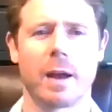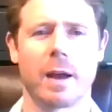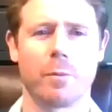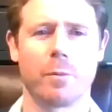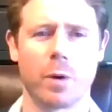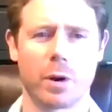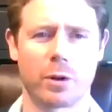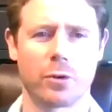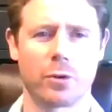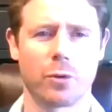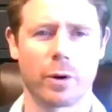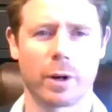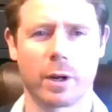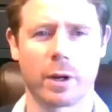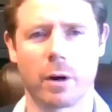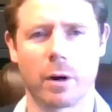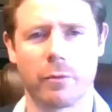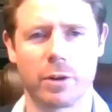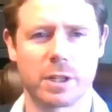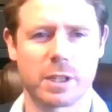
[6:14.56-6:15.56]
and we're
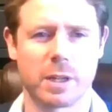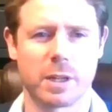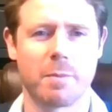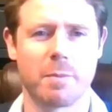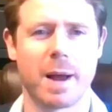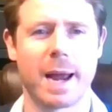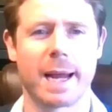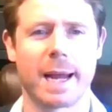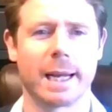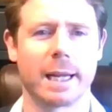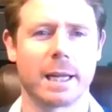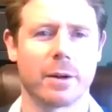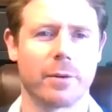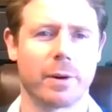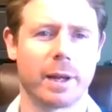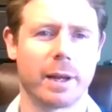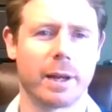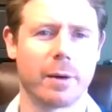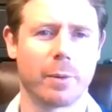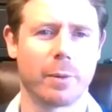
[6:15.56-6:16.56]
talking obviously mainly
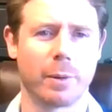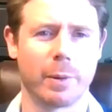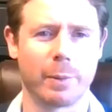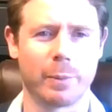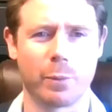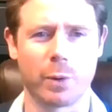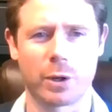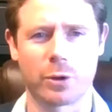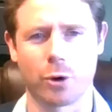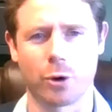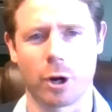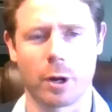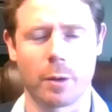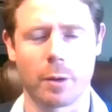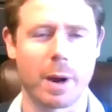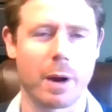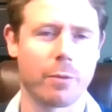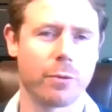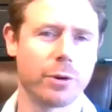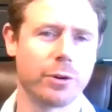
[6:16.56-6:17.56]
here, we're talking
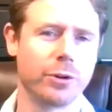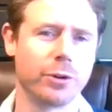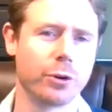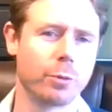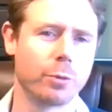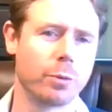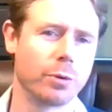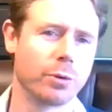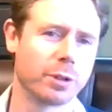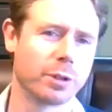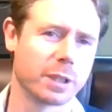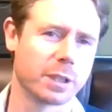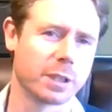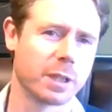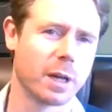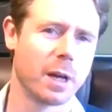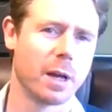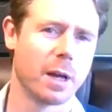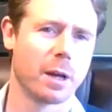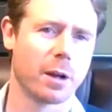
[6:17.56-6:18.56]
about renewables, it's
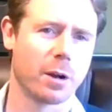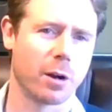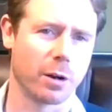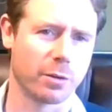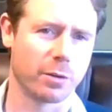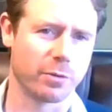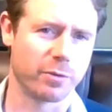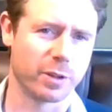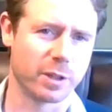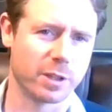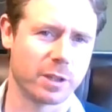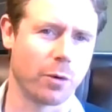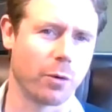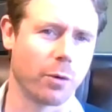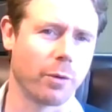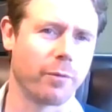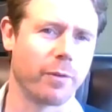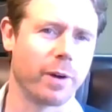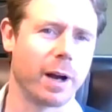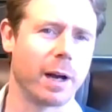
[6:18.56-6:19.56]
kind of
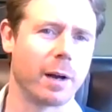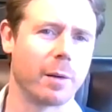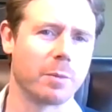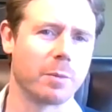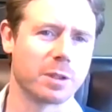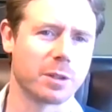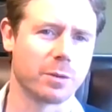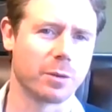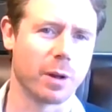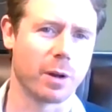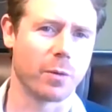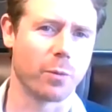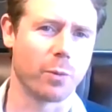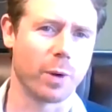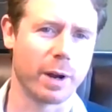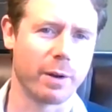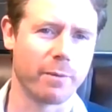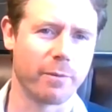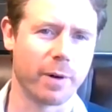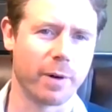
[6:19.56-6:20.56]
solar farms and
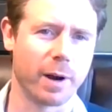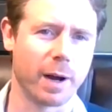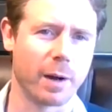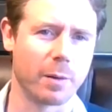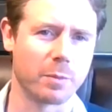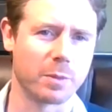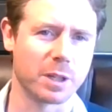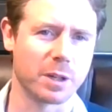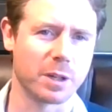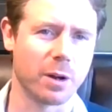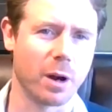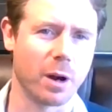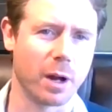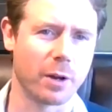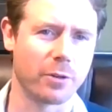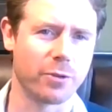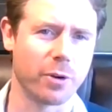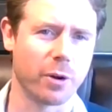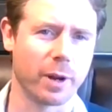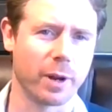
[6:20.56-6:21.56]
wind farms and
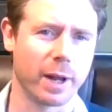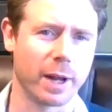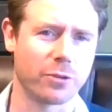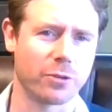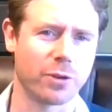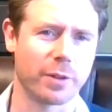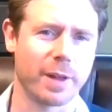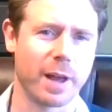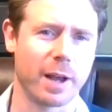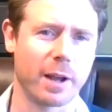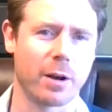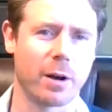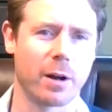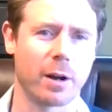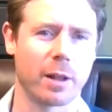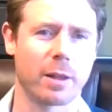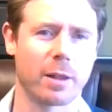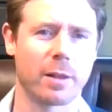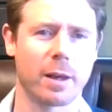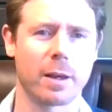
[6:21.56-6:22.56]
hydroelectric, that
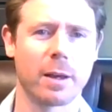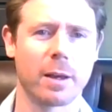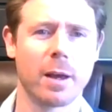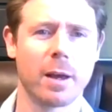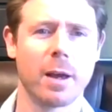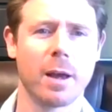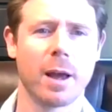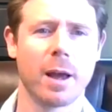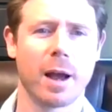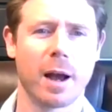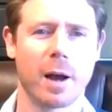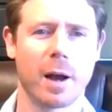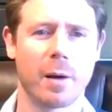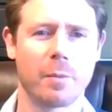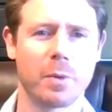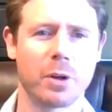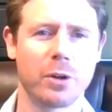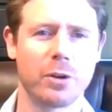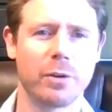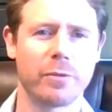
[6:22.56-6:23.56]
kind of
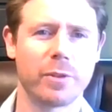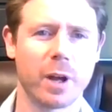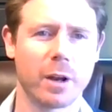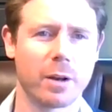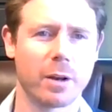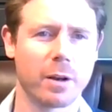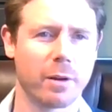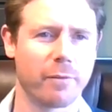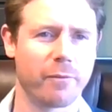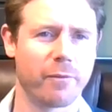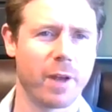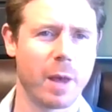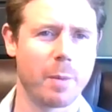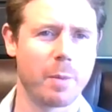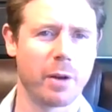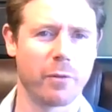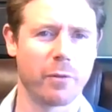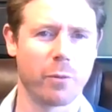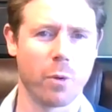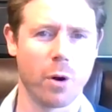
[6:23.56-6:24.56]
thing. You've done a fair
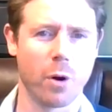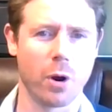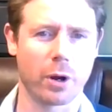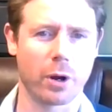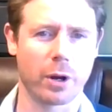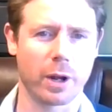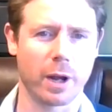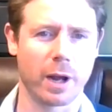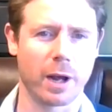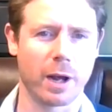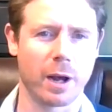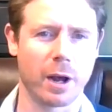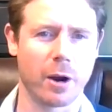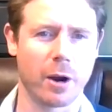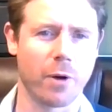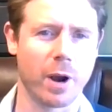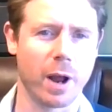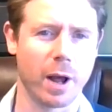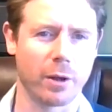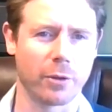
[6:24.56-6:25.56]
bit of work
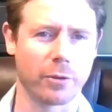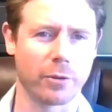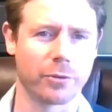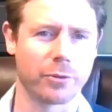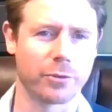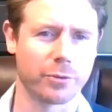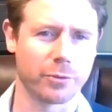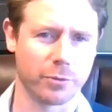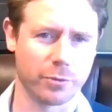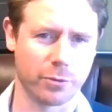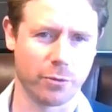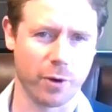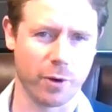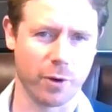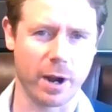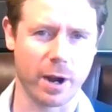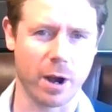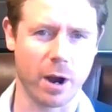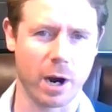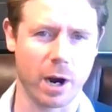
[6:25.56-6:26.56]
around
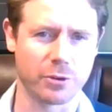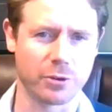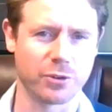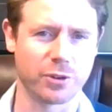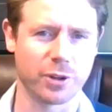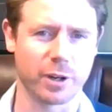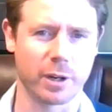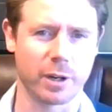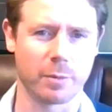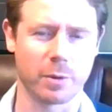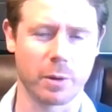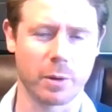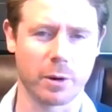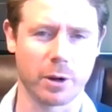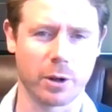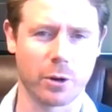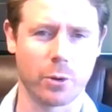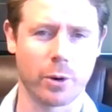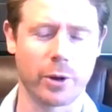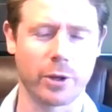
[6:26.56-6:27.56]
green hydrogen, and I'm going
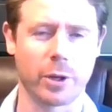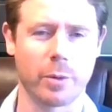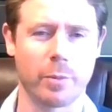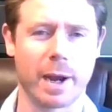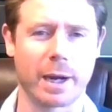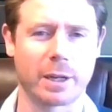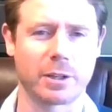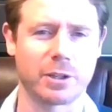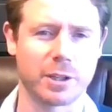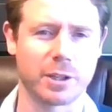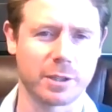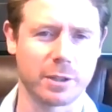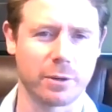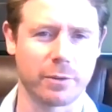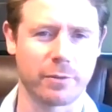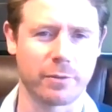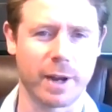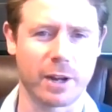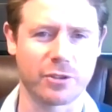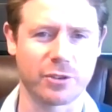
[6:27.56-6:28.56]
to quote you back to
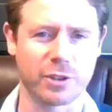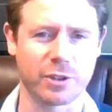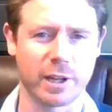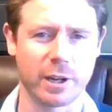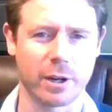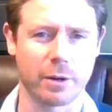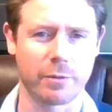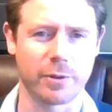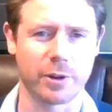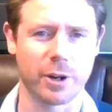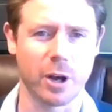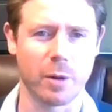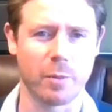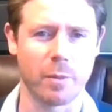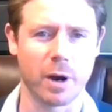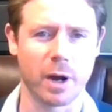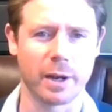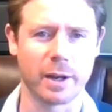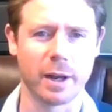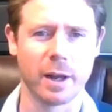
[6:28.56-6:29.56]
yourself, Ashley, here, if you don't
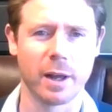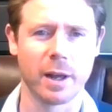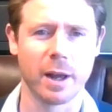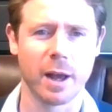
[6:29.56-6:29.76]
mind.